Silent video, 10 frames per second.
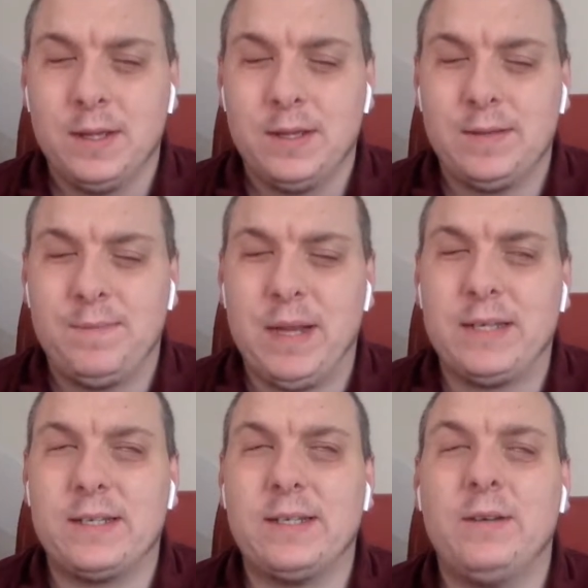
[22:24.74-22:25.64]
It's
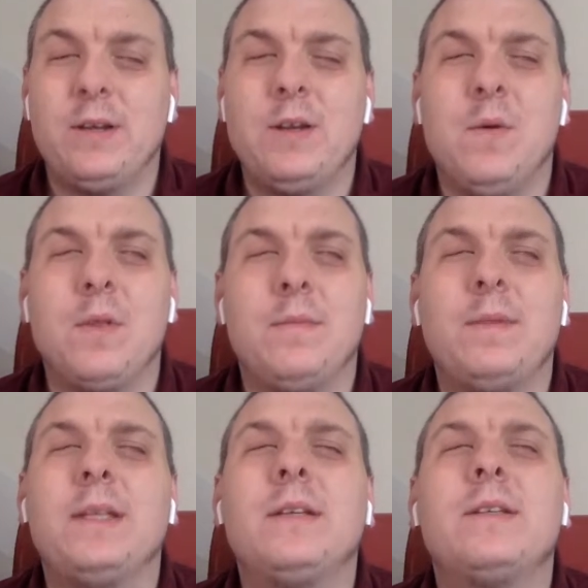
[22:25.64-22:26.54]
best just to ignore
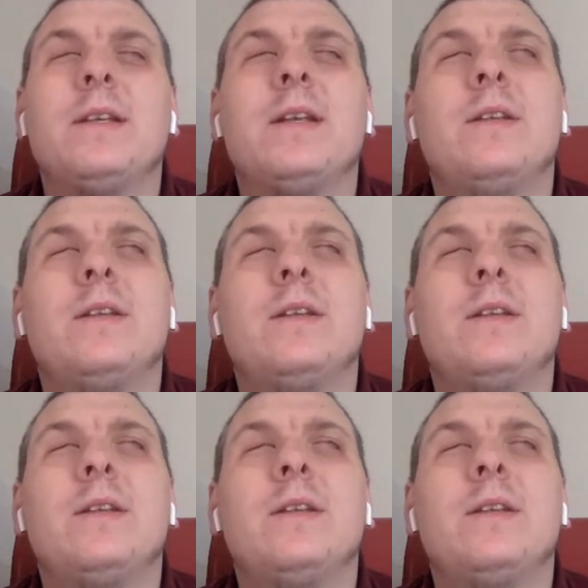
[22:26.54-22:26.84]
them and just